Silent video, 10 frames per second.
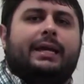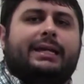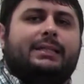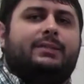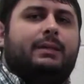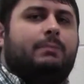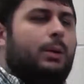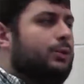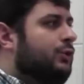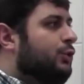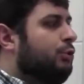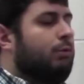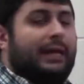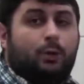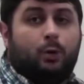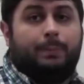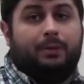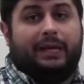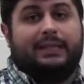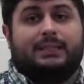is the most tranquil
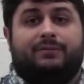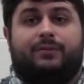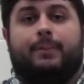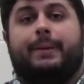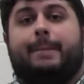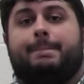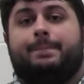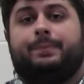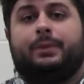place I've ever been,